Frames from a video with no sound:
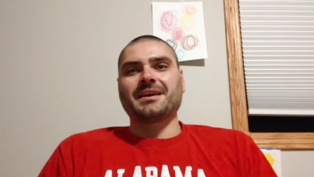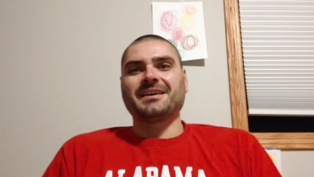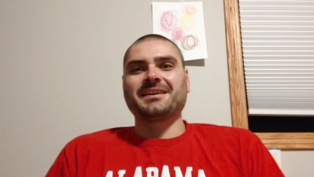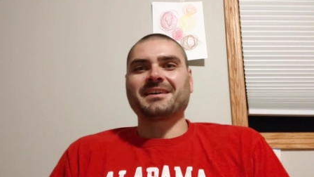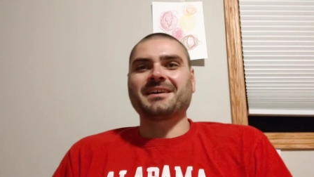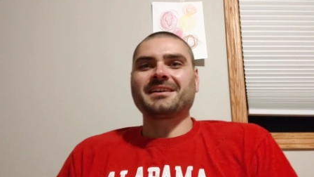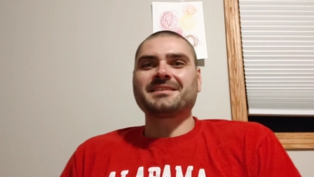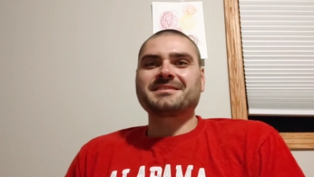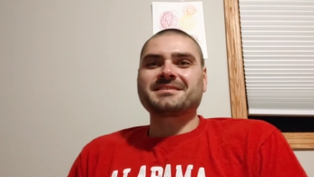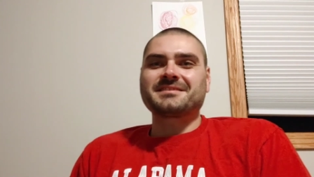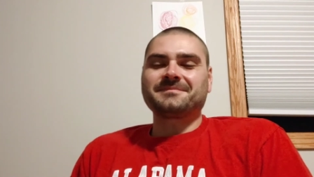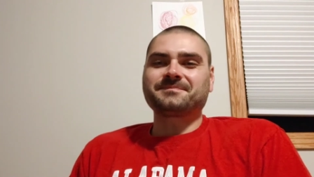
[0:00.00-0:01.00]
Hey
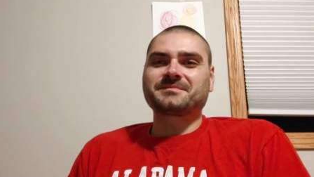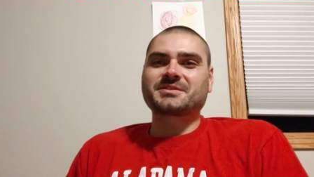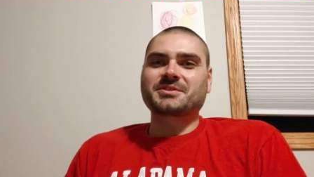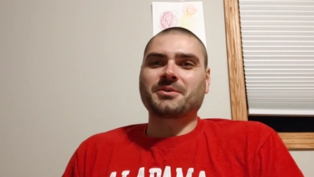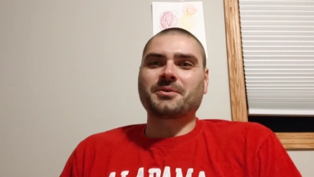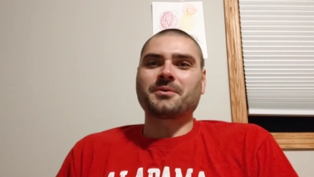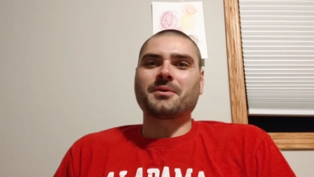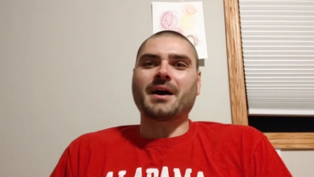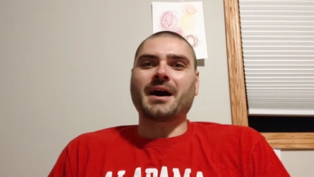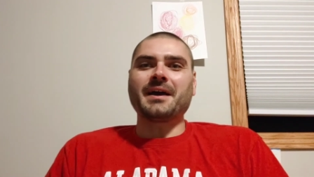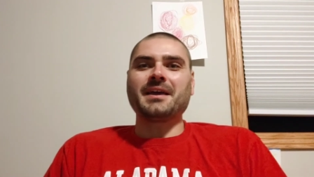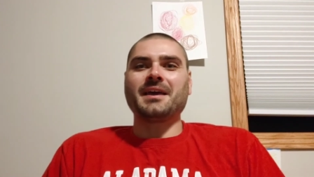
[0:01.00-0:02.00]
guys, so
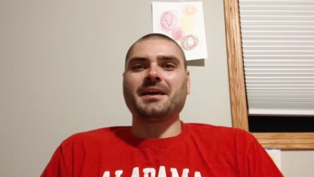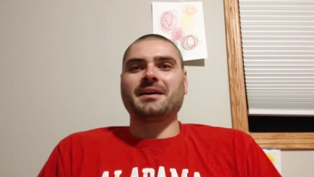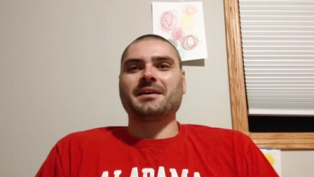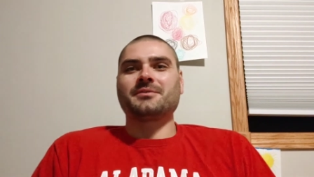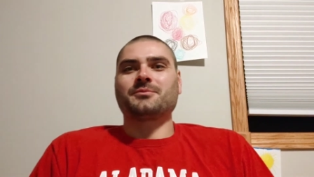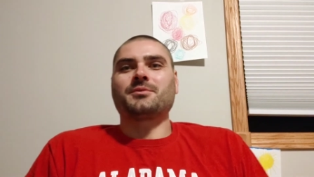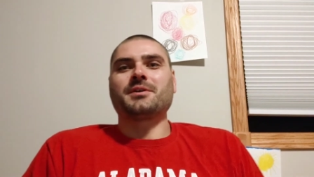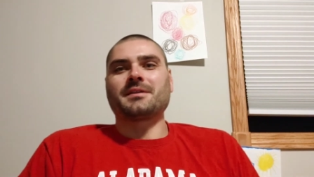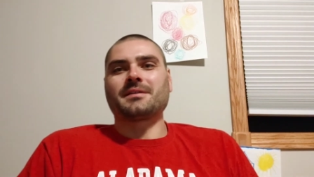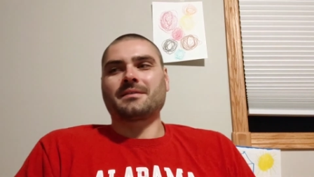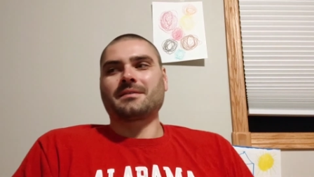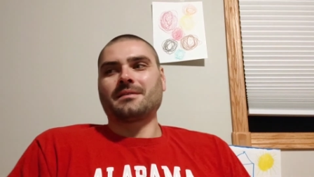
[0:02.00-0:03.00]
I had
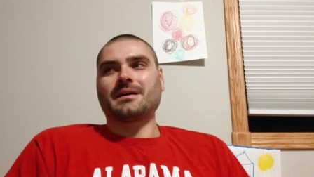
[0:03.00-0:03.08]
what